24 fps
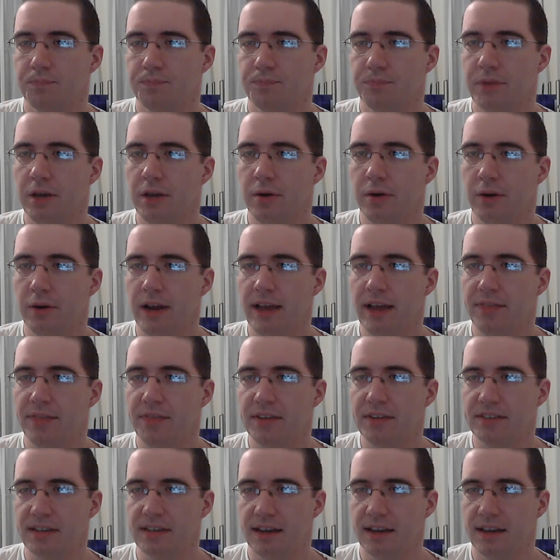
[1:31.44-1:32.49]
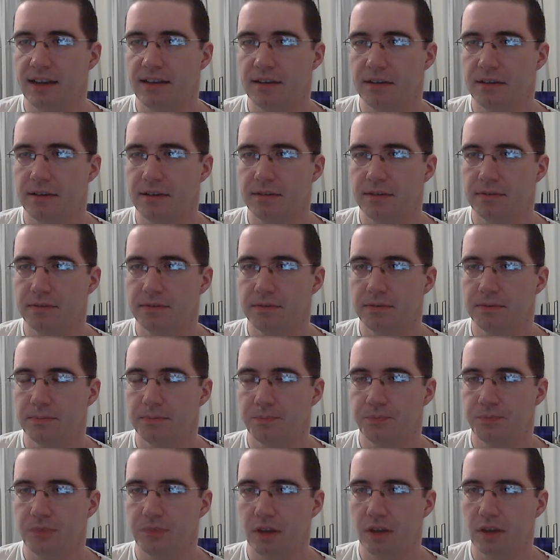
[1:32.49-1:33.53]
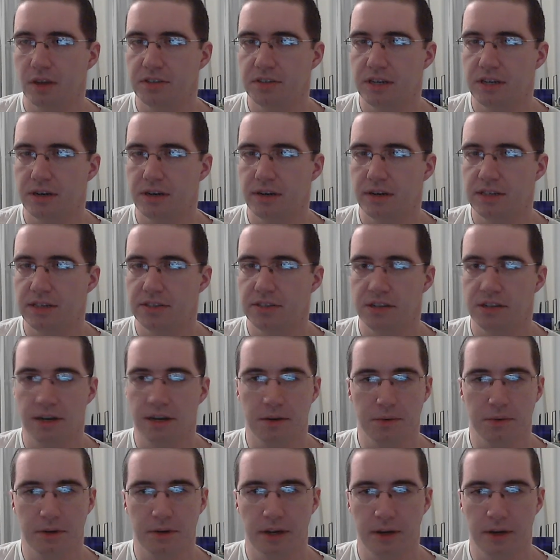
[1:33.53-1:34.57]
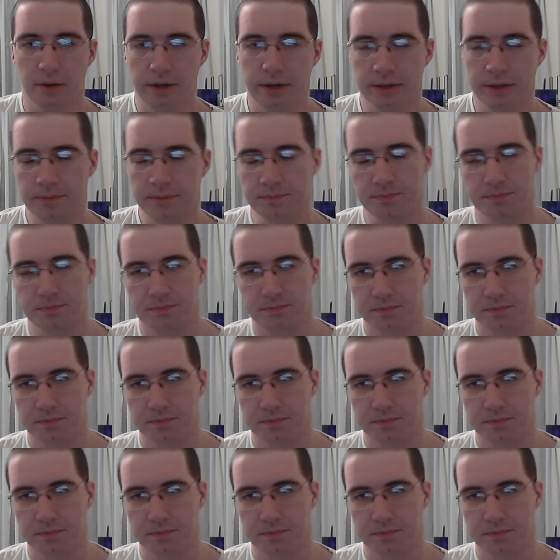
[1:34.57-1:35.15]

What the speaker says: you know, it had this kind of serious tone going.